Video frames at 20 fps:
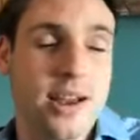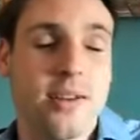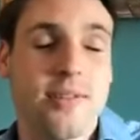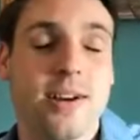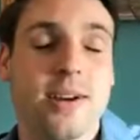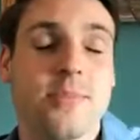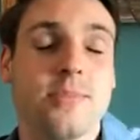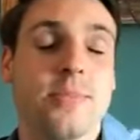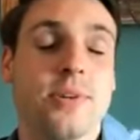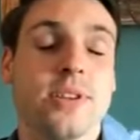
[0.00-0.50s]
how
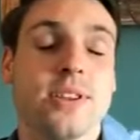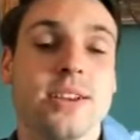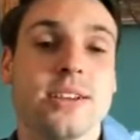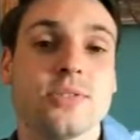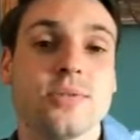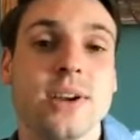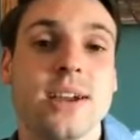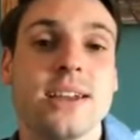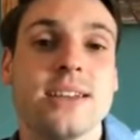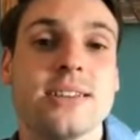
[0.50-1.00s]
do I put
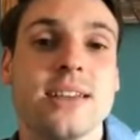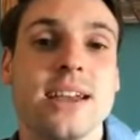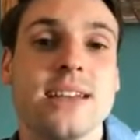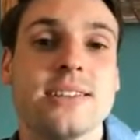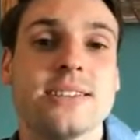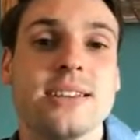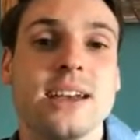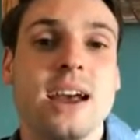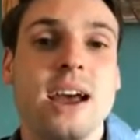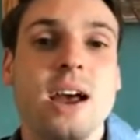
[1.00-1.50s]
this, right?
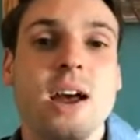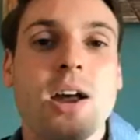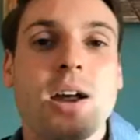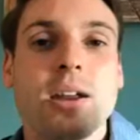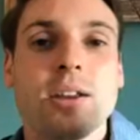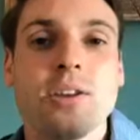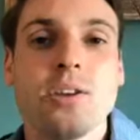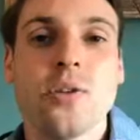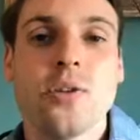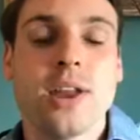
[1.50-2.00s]
It's
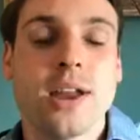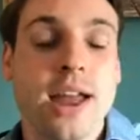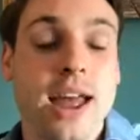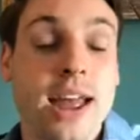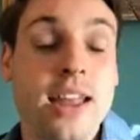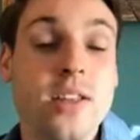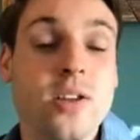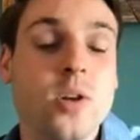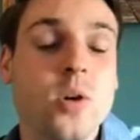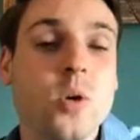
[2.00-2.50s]
the
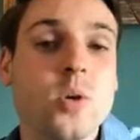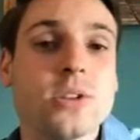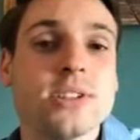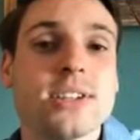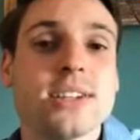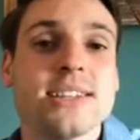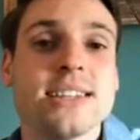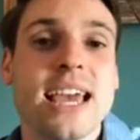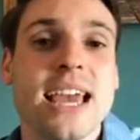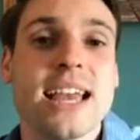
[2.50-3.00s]
end goal
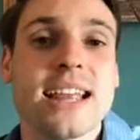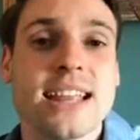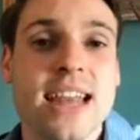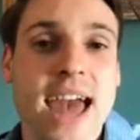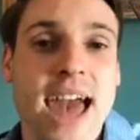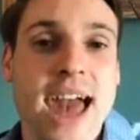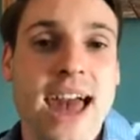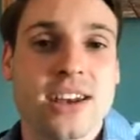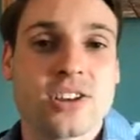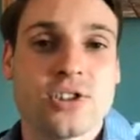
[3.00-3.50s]
is to take
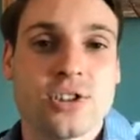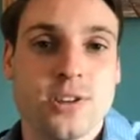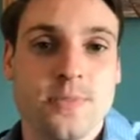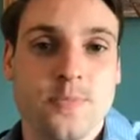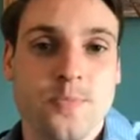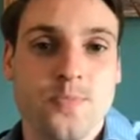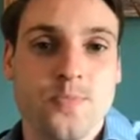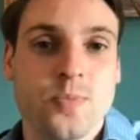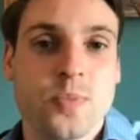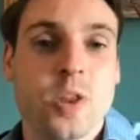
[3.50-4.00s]
the
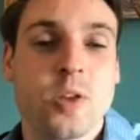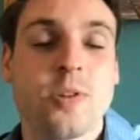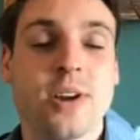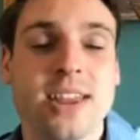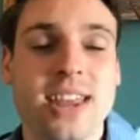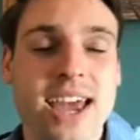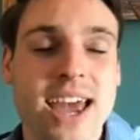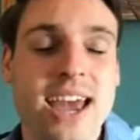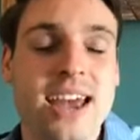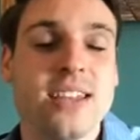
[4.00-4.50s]
action,
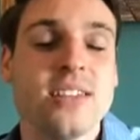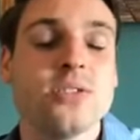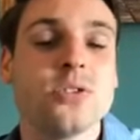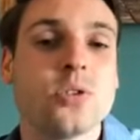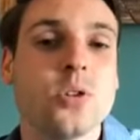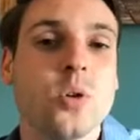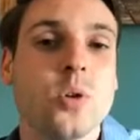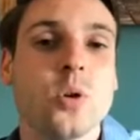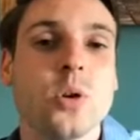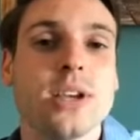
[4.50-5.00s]
right? The
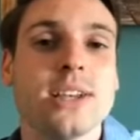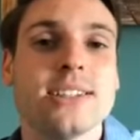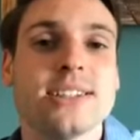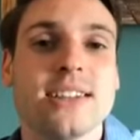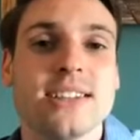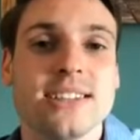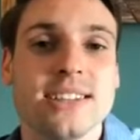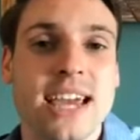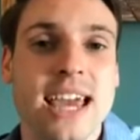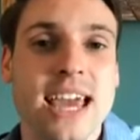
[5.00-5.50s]
end goal
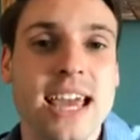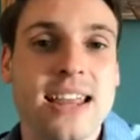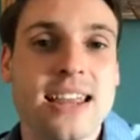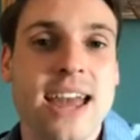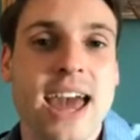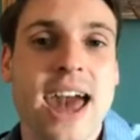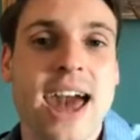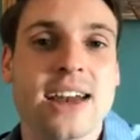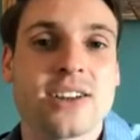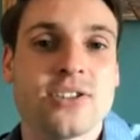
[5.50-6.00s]
is to
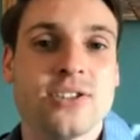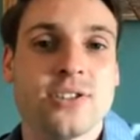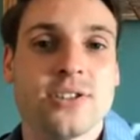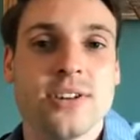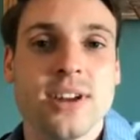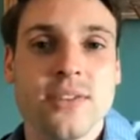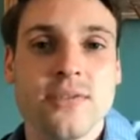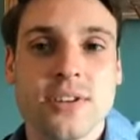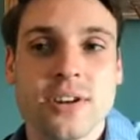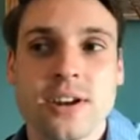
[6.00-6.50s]
take the action.
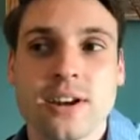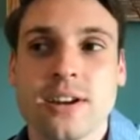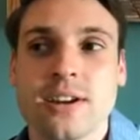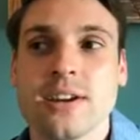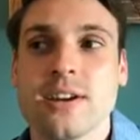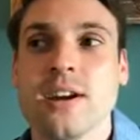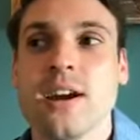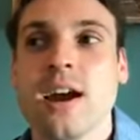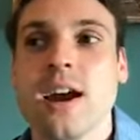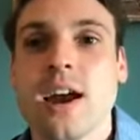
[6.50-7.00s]
You're never
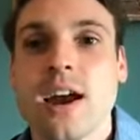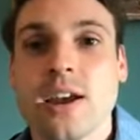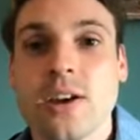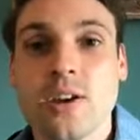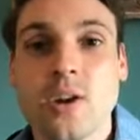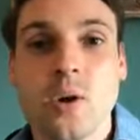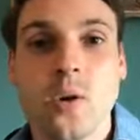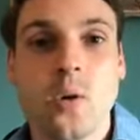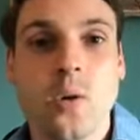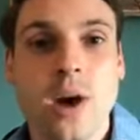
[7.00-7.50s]
gonna
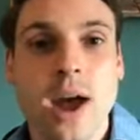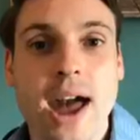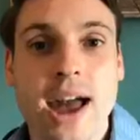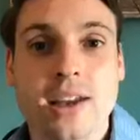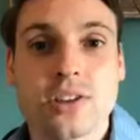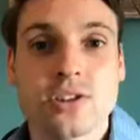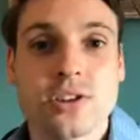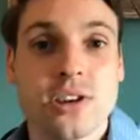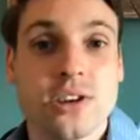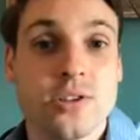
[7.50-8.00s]

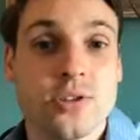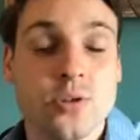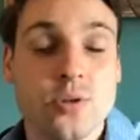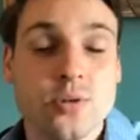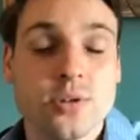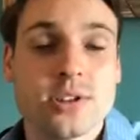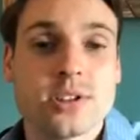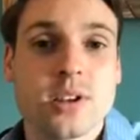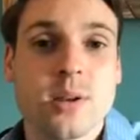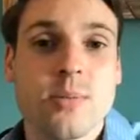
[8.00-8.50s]
actually
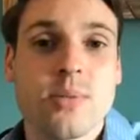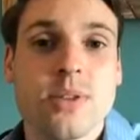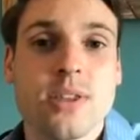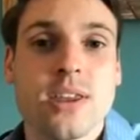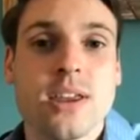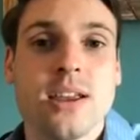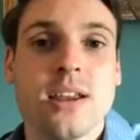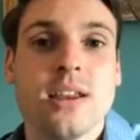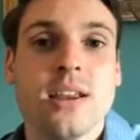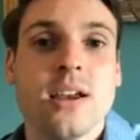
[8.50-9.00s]
do
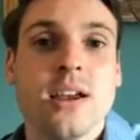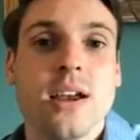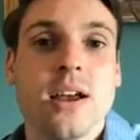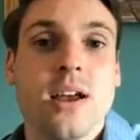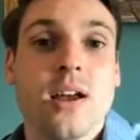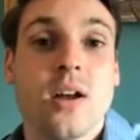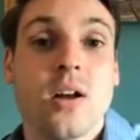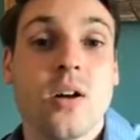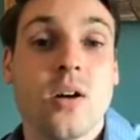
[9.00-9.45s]
something